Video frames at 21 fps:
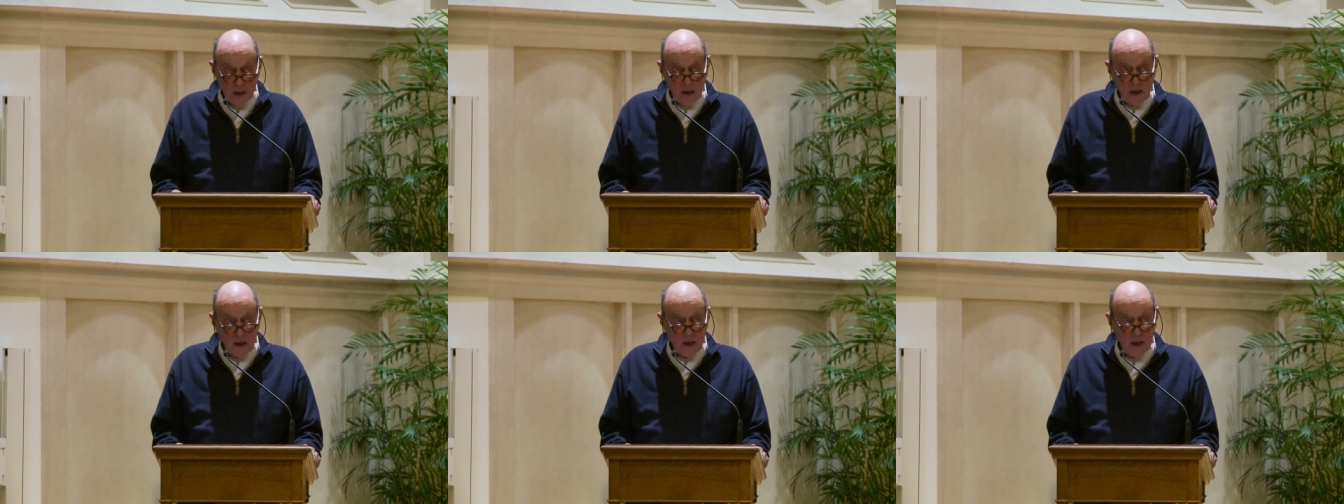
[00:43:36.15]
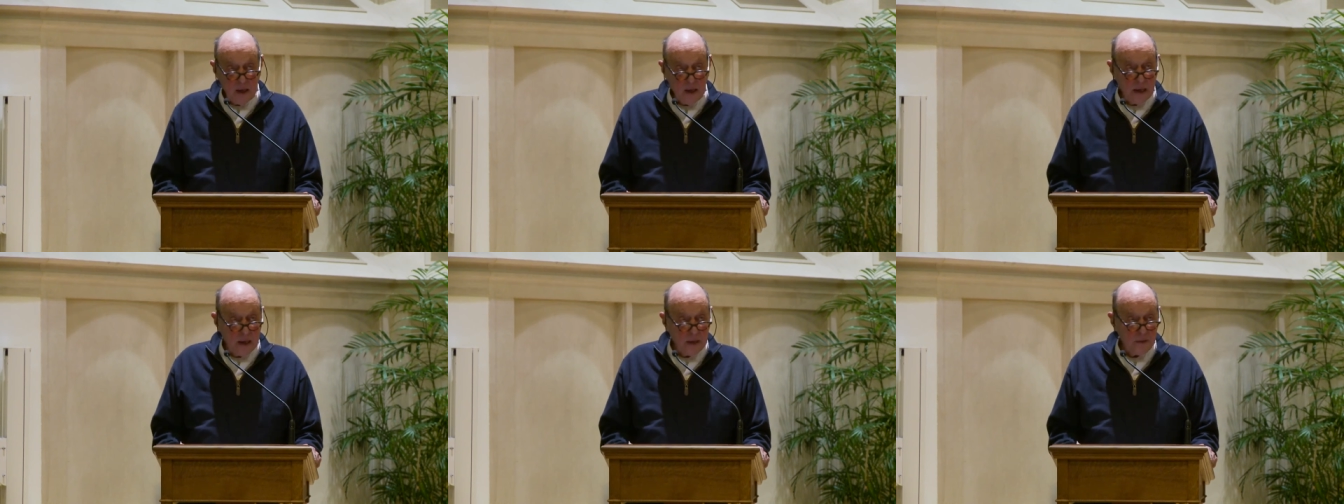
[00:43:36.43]

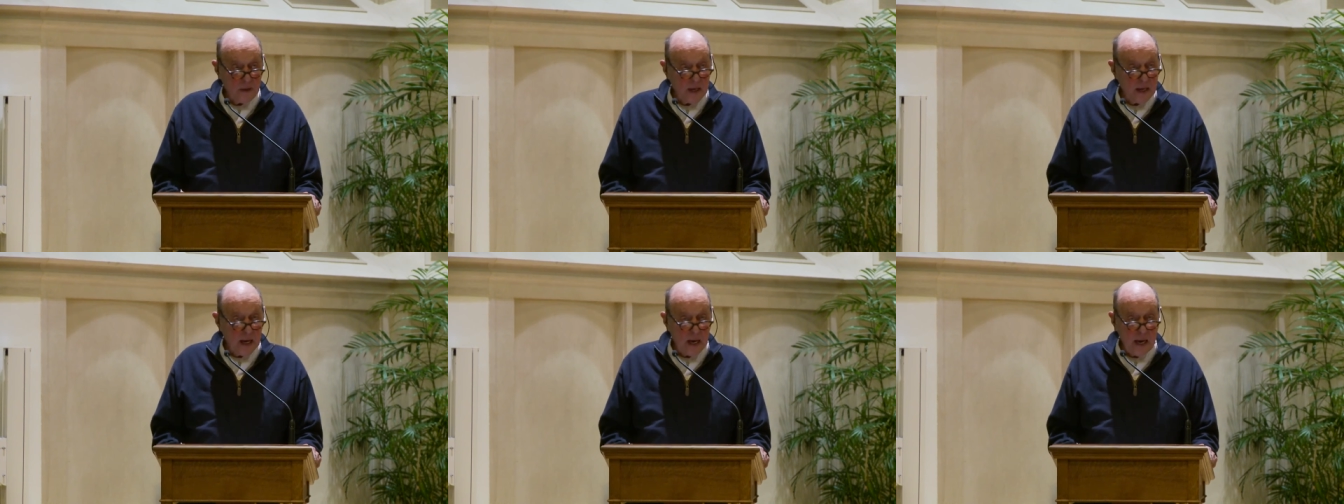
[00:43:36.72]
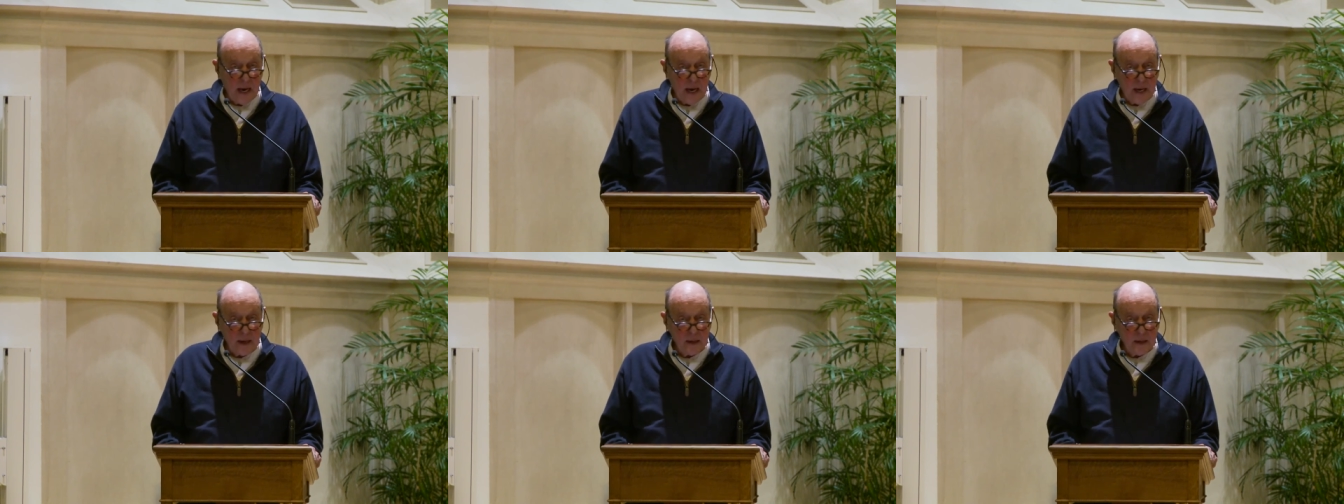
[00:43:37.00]
Uh, and they
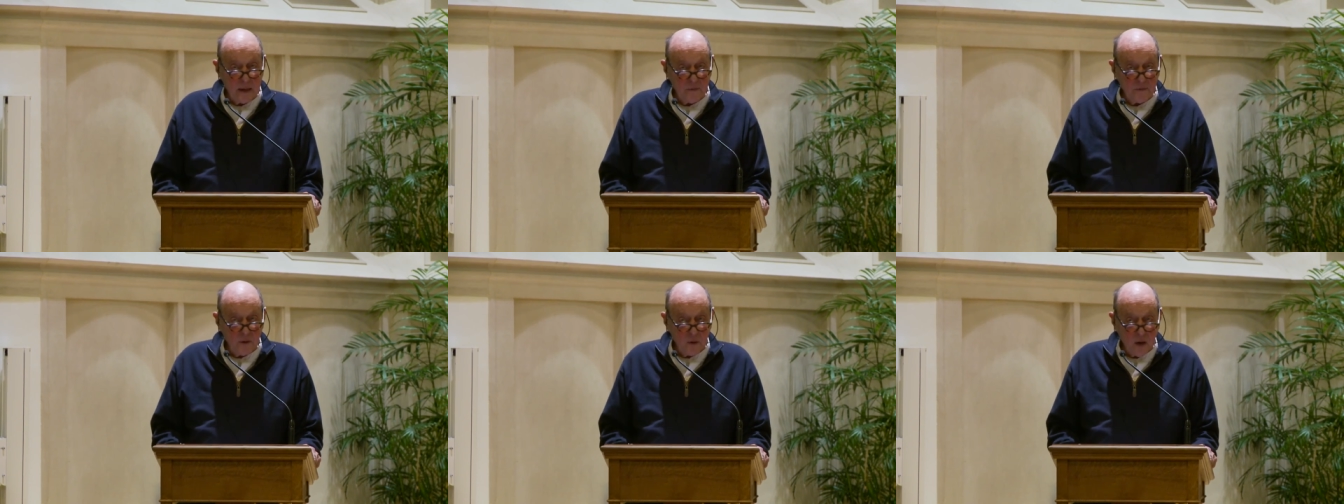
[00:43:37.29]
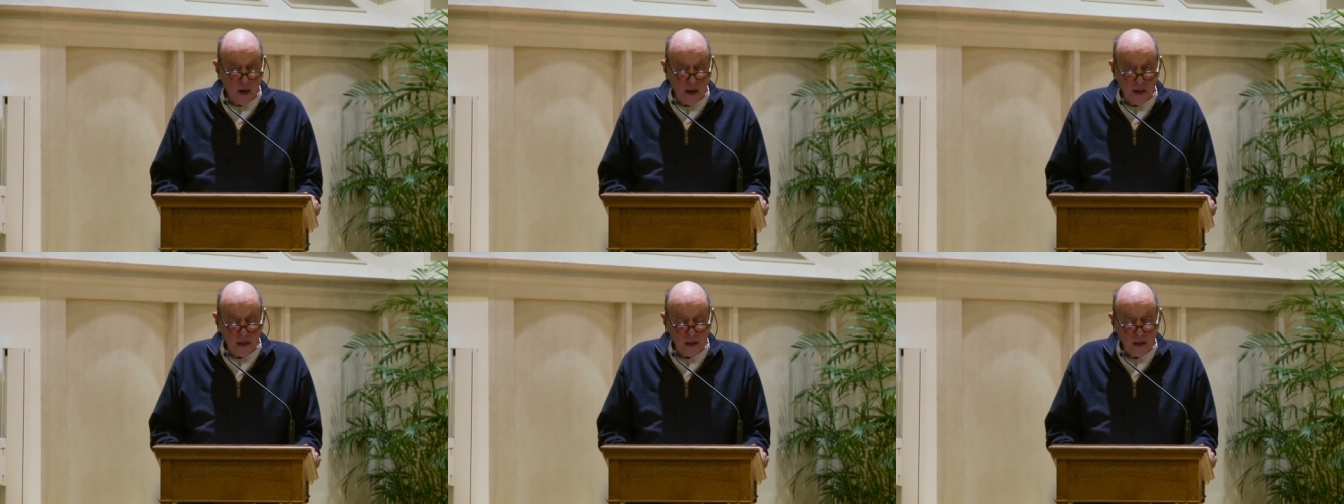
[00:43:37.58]
had, if you
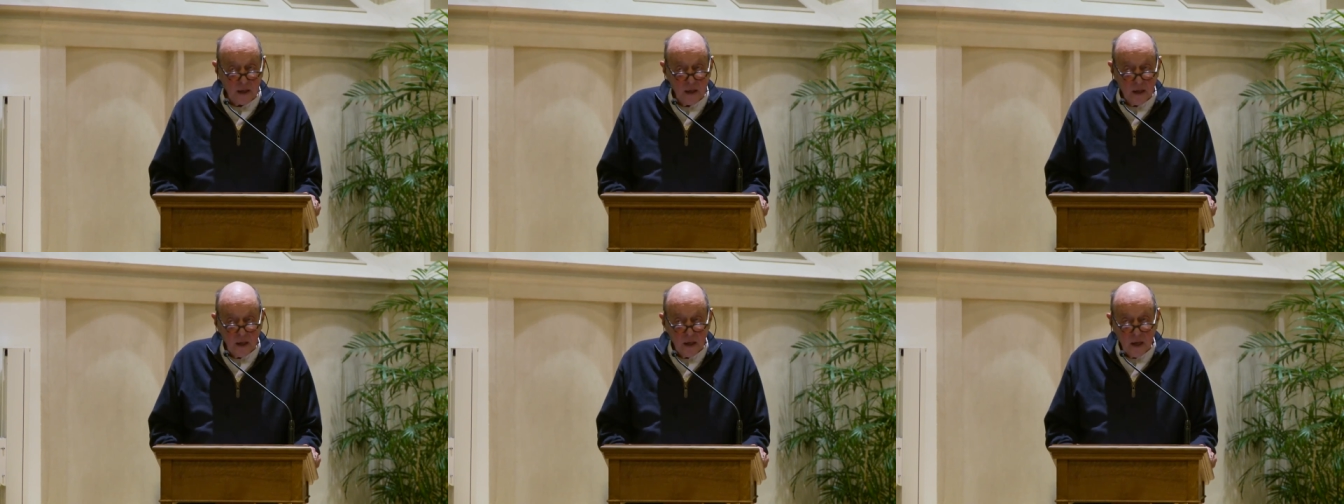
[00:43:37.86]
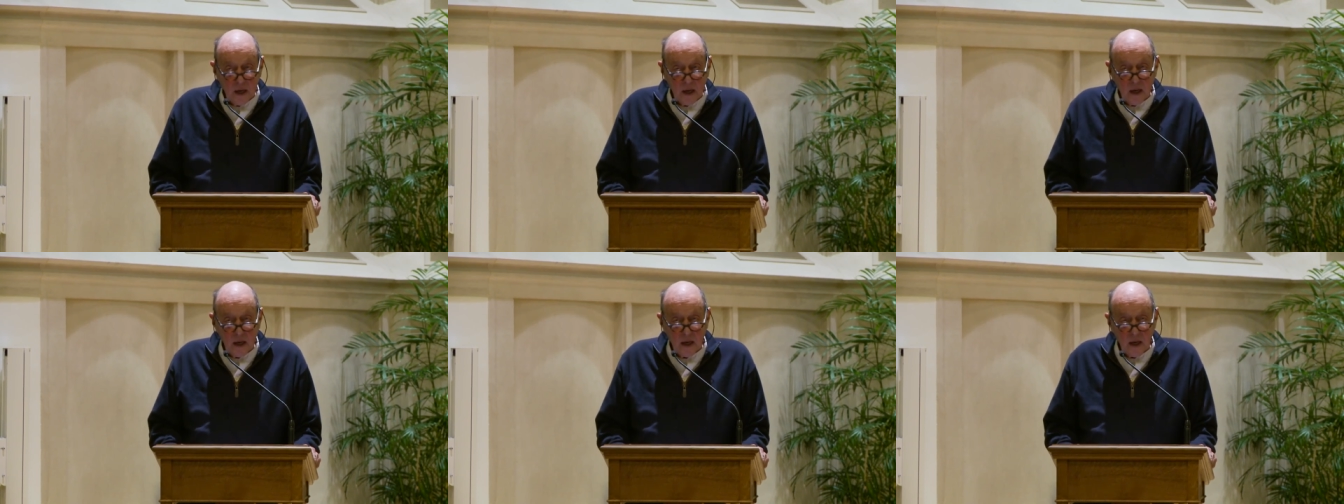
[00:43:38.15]
like,
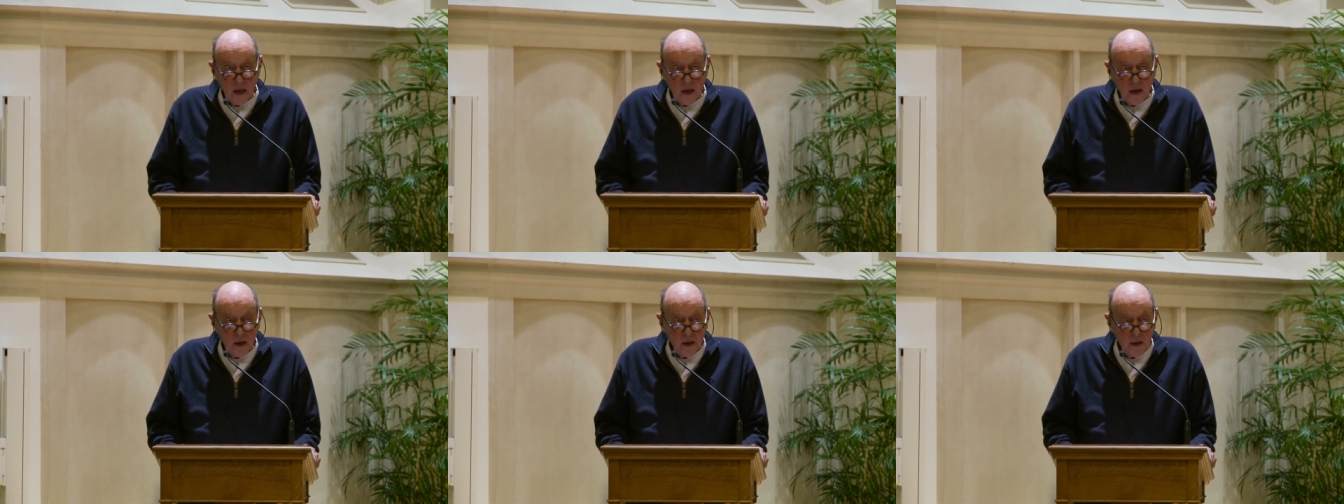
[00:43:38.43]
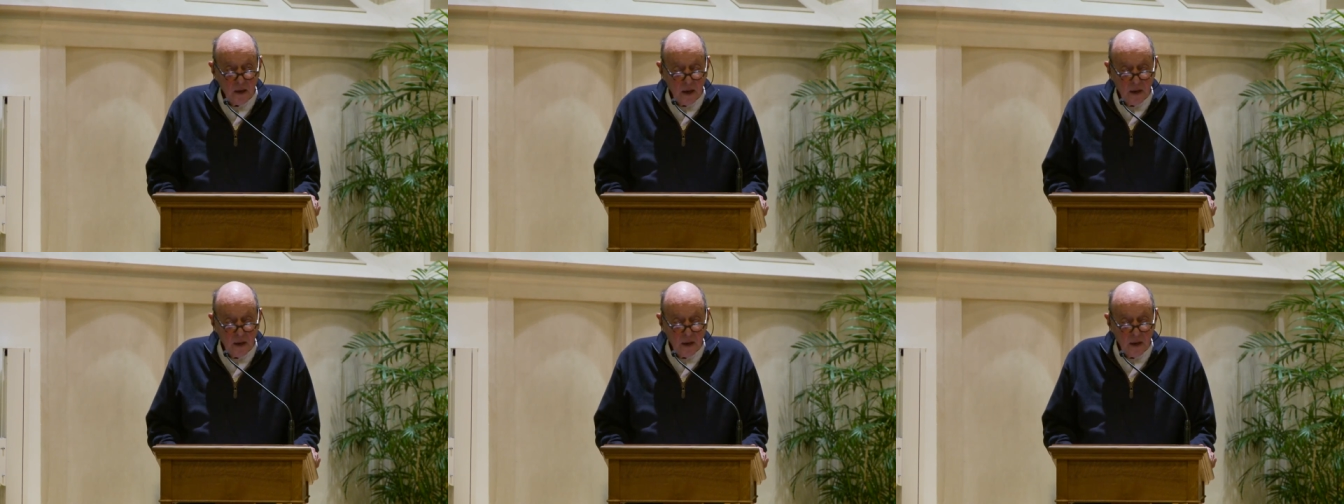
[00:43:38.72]
uh,